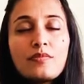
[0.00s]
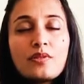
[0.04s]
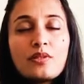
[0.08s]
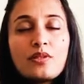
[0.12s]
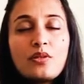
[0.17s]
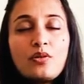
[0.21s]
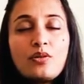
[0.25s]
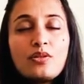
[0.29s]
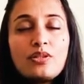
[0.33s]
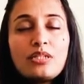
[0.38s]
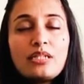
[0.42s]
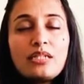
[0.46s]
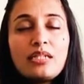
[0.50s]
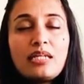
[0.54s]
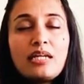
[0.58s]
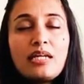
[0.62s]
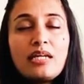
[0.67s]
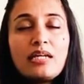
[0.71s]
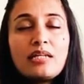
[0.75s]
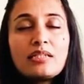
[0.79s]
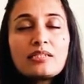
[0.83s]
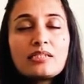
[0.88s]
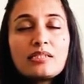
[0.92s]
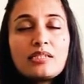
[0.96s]
On the
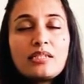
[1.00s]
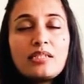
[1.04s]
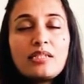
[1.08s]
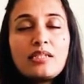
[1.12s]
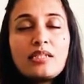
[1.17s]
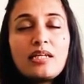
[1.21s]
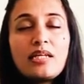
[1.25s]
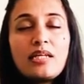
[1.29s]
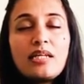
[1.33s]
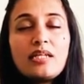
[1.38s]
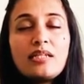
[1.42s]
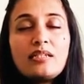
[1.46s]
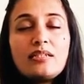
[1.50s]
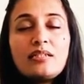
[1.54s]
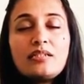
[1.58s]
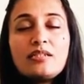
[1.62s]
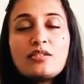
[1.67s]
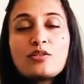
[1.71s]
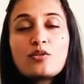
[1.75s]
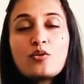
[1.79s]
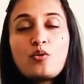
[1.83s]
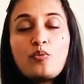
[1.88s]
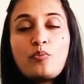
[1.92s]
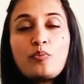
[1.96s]
next inhale, let's
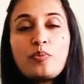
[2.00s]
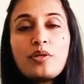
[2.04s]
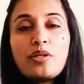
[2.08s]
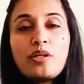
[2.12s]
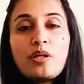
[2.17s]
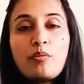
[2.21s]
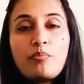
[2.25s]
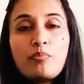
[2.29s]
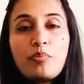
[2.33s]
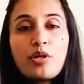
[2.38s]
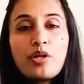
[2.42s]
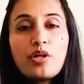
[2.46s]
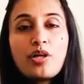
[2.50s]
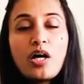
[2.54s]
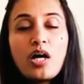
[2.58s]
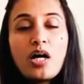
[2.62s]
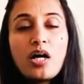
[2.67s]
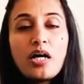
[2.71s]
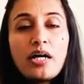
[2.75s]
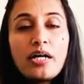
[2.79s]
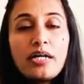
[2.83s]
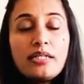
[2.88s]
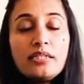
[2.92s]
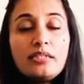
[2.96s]
open up our
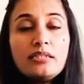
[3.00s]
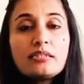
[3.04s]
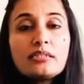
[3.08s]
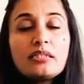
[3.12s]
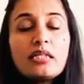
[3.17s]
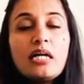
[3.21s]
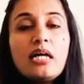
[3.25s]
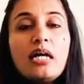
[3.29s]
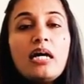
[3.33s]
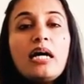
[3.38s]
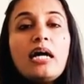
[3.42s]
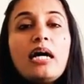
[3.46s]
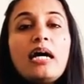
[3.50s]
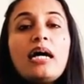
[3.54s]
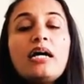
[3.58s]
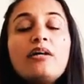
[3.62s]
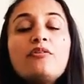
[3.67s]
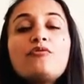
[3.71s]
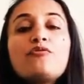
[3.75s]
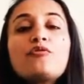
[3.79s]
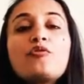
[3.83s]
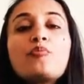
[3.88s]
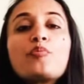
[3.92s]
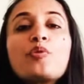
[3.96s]
eyes. And
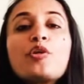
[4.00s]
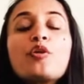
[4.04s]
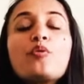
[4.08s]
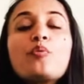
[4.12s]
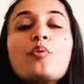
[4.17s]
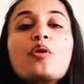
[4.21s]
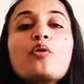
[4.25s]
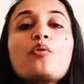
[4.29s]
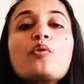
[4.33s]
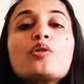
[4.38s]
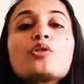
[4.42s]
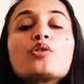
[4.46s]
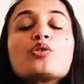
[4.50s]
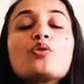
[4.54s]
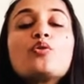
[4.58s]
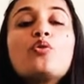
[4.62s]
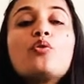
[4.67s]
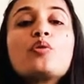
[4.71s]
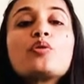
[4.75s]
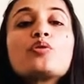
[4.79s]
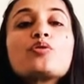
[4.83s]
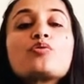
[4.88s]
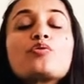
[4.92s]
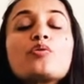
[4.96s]
from here, we're going to go
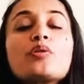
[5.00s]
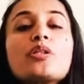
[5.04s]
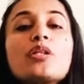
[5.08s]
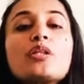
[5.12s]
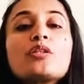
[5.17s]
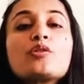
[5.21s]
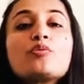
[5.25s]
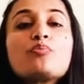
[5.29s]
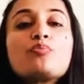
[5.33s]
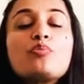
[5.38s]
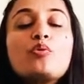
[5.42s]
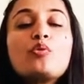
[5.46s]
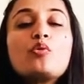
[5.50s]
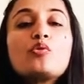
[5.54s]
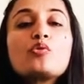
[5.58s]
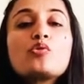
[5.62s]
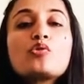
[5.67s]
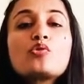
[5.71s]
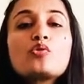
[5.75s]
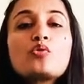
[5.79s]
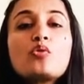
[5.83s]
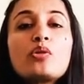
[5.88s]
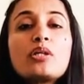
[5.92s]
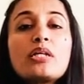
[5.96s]
into another pose
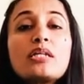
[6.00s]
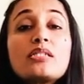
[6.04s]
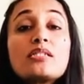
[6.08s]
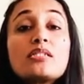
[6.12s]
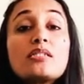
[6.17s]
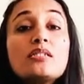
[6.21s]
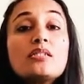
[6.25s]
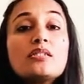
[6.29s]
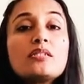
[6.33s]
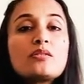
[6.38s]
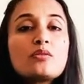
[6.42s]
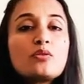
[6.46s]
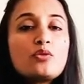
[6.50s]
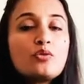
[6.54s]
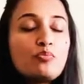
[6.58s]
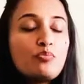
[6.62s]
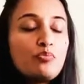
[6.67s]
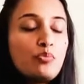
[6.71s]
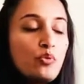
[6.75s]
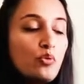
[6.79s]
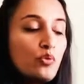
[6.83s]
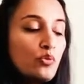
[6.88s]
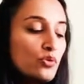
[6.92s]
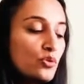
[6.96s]
known as lizard
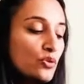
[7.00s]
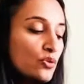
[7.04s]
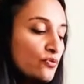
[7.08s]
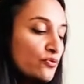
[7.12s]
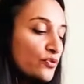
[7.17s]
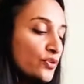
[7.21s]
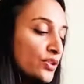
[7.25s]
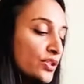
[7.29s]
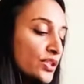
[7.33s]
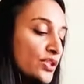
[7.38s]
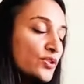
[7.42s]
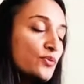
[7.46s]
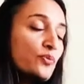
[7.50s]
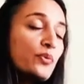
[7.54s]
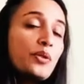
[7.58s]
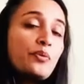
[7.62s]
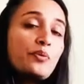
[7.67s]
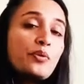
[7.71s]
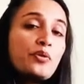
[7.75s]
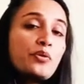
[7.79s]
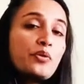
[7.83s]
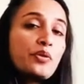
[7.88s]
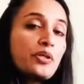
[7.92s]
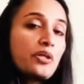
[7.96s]
pose. So for this one, we're
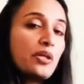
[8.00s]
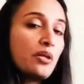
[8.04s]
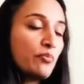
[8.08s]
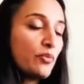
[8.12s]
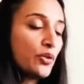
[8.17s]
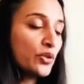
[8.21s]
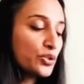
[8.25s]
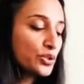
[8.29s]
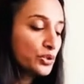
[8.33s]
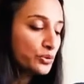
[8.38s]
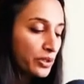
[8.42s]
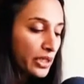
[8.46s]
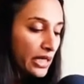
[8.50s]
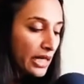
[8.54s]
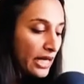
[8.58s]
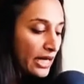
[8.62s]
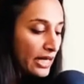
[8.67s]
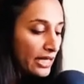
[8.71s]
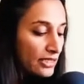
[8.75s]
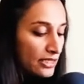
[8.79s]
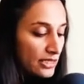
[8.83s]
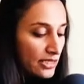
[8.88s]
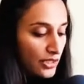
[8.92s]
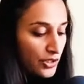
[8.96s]
going to come onto our
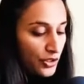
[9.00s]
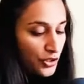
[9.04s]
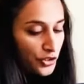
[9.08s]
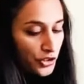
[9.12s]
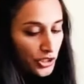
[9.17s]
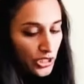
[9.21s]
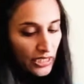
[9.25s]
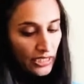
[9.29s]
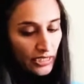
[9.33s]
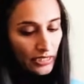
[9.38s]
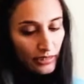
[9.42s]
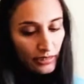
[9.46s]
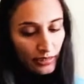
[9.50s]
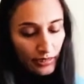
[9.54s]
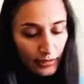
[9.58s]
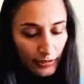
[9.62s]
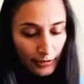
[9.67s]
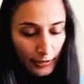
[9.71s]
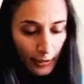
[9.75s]
hands and our knees